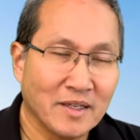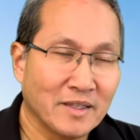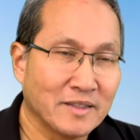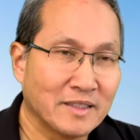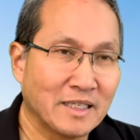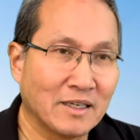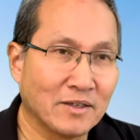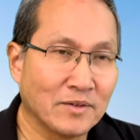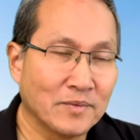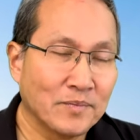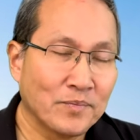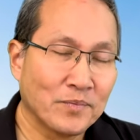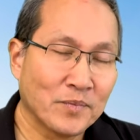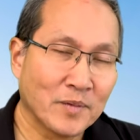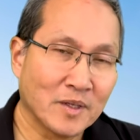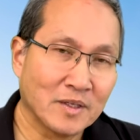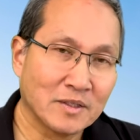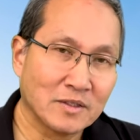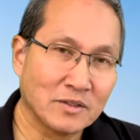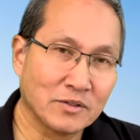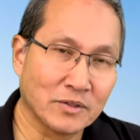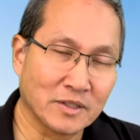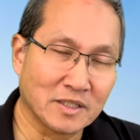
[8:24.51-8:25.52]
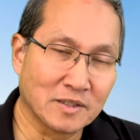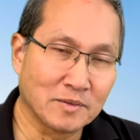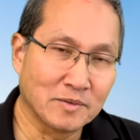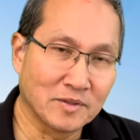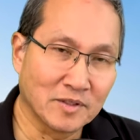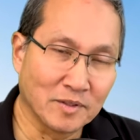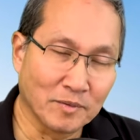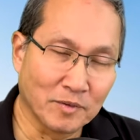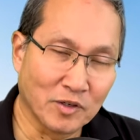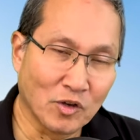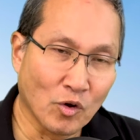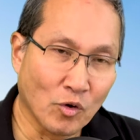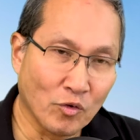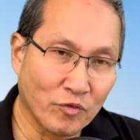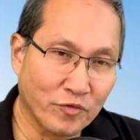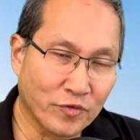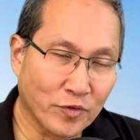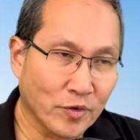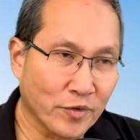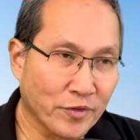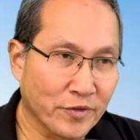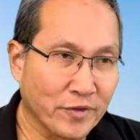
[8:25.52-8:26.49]
Now, to go
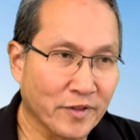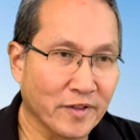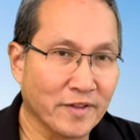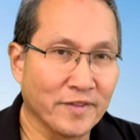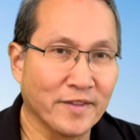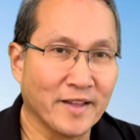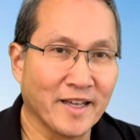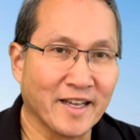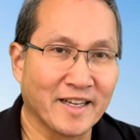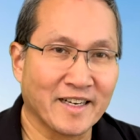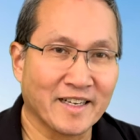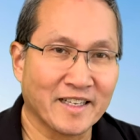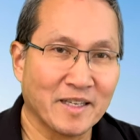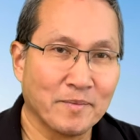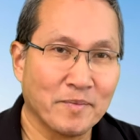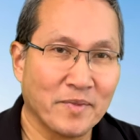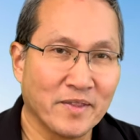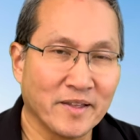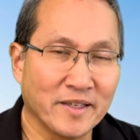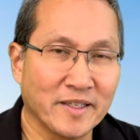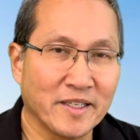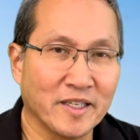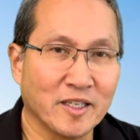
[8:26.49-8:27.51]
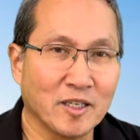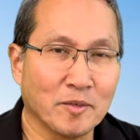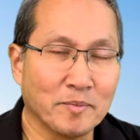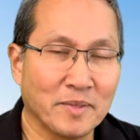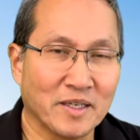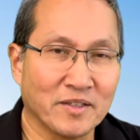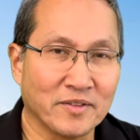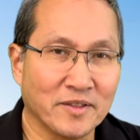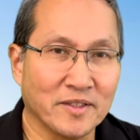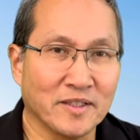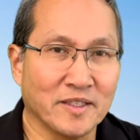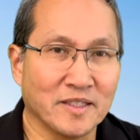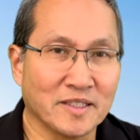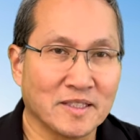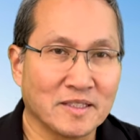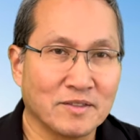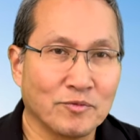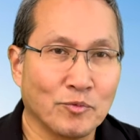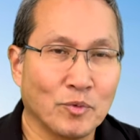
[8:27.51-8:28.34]
further than that, I kept thinking about this.